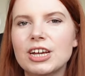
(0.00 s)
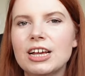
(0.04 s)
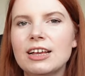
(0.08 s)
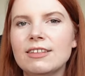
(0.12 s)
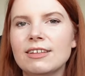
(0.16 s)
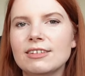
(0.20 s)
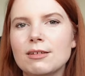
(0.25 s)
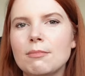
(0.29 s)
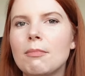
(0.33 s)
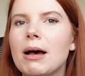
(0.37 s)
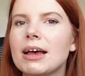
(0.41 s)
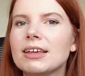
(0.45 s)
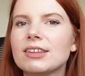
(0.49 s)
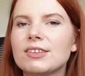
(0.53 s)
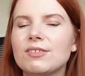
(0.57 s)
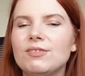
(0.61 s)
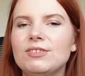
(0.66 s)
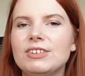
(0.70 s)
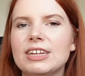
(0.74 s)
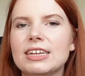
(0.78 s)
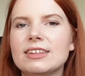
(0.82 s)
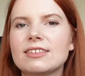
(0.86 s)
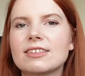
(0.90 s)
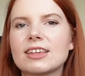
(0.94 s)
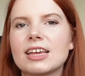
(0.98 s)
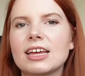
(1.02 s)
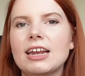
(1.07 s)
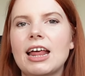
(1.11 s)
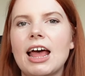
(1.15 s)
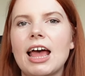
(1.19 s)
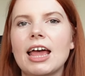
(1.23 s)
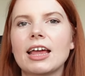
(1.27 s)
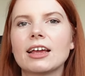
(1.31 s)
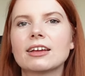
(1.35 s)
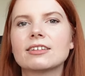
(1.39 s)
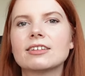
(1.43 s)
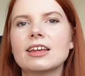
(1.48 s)
There's a massive
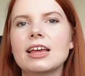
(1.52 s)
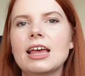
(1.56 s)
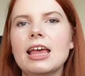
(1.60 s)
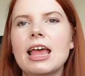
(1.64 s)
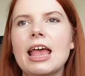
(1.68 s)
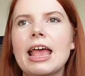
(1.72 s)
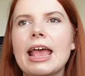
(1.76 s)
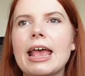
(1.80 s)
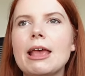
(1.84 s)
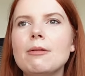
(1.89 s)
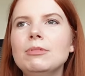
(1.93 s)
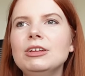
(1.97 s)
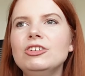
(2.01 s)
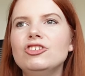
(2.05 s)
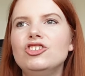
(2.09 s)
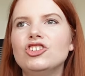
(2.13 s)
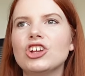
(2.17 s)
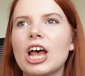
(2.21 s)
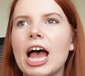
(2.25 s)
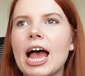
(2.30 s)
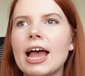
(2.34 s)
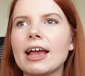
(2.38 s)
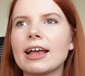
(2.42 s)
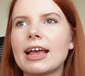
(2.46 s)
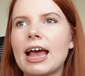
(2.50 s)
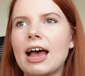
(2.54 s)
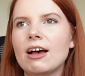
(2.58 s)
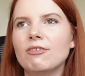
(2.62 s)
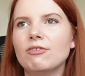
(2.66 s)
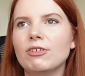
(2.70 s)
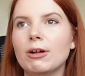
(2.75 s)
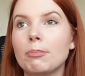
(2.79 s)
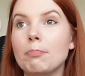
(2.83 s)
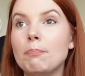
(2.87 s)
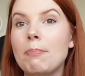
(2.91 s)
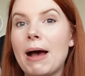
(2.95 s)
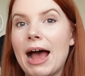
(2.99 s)
disconnect. Him and Jack have
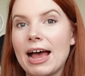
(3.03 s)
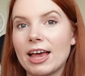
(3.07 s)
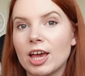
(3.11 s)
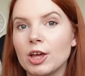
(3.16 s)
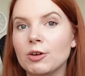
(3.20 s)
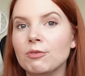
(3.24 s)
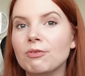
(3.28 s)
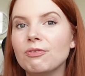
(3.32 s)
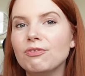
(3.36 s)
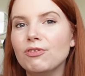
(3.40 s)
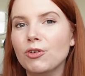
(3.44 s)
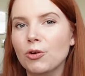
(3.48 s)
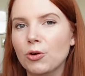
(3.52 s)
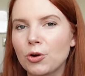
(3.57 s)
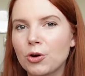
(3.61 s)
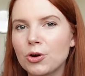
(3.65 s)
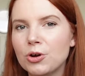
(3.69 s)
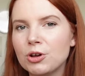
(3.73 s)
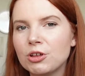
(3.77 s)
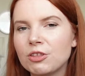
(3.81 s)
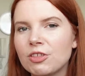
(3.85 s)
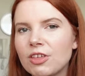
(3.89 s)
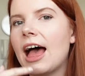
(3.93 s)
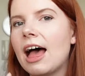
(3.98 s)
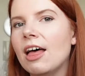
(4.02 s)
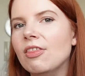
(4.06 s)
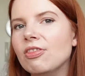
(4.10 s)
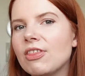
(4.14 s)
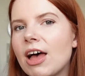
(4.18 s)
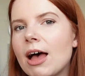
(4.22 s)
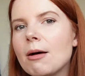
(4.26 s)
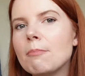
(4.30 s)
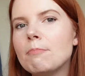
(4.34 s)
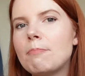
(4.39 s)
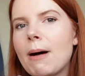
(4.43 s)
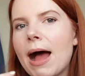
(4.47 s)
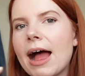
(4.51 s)
a back and forth, and
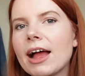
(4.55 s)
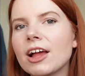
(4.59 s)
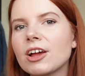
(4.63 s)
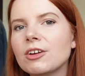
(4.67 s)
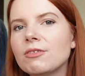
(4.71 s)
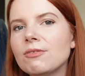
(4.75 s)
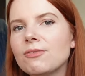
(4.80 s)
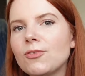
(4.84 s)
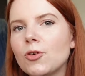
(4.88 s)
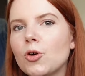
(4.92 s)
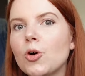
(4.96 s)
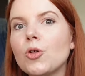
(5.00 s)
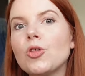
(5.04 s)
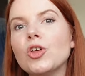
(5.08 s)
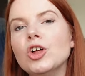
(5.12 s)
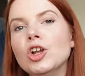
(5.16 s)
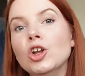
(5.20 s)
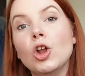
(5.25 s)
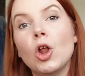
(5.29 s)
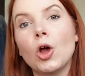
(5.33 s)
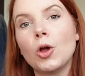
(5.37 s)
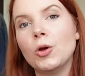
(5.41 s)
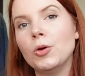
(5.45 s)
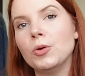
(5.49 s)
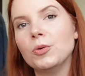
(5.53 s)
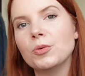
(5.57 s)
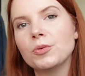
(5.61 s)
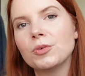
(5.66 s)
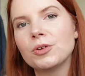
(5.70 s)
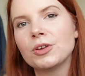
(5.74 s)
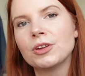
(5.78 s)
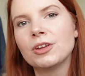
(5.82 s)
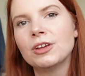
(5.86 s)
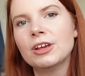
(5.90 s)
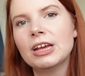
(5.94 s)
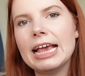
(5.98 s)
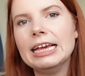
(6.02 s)
that back and forth
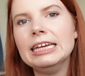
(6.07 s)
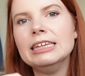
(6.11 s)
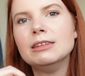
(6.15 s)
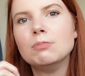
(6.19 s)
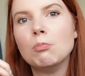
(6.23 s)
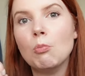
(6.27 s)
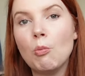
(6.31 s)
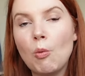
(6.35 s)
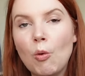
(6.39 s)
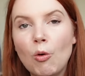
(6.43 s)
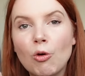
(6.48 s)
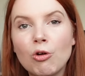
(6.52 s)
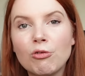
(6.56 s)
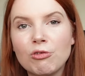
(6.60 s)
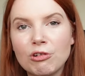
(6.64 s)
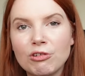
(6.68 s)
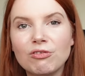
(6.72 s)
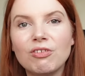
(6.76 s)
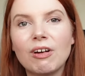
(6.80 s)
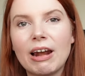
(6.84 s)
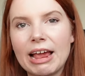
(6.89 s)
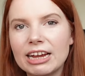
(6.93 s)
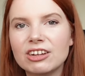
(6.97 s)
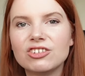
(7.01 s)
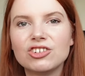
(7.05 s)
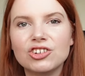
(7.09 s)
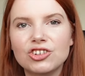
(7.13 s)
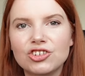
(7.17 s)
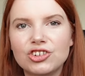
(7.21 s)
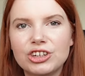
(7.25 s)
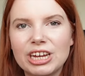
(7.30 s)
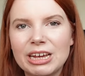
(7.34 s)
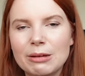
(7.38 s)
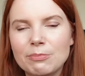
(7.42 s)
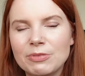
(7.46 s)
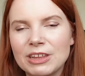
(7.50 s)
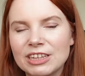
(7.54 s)
alone is more of a
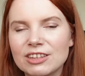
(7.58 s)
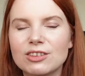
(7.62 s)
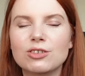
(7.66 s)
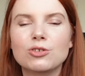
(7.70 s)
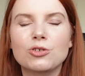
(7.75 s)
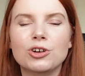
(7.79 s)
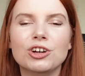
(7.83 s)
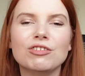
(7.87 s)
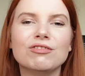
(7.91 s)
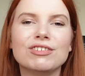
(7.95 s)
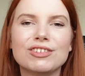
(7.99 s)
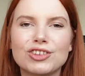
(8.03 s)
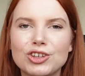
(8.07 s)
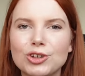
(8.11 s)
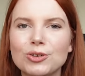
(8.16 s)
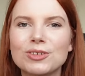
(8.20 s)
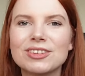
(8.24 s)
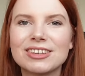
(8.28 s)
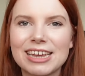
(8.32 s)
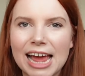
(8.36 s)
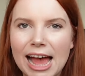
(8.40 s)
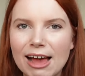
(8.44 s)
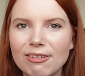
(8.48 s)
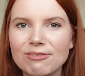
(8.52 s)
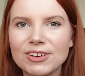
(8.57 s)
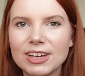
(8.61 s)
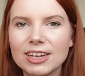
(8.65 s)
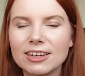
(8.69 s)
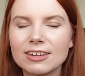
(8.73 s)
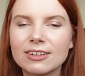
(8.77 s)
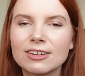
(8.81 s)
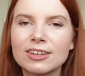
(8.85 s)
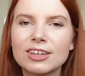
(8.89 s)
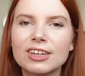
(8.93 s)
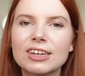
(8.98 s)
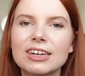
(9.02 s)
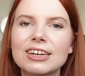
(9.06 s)
relationship than Sawyer is used to
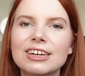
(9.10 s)
having.